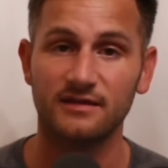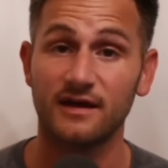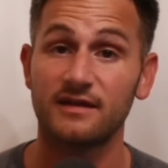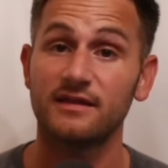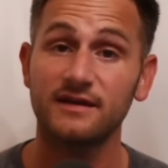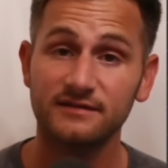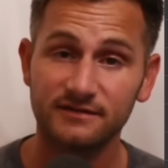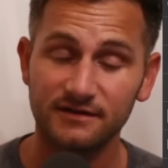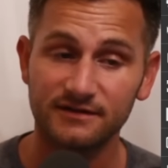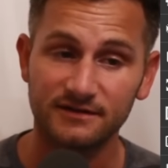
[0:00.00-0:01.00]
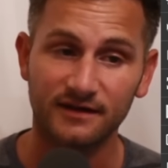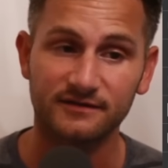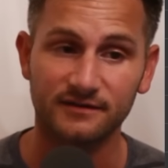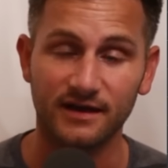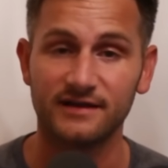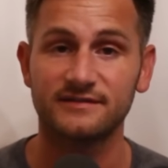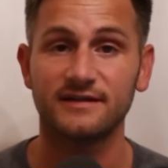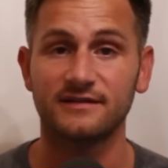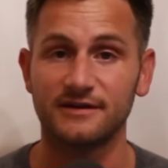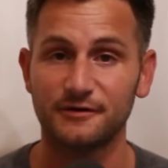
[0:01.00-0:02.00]
that they see Tesla as a
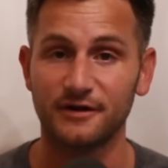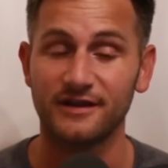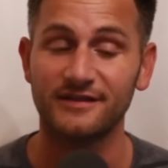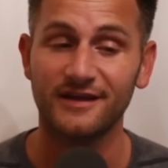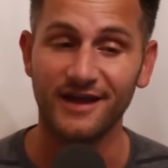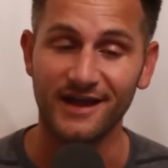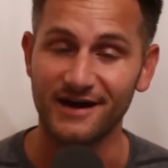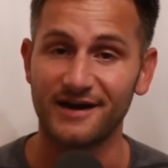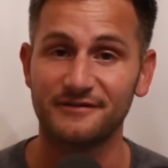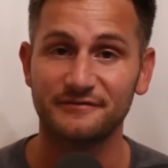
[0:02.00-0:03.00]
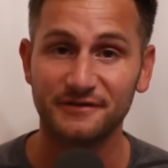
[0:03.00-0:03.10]
leader in the AI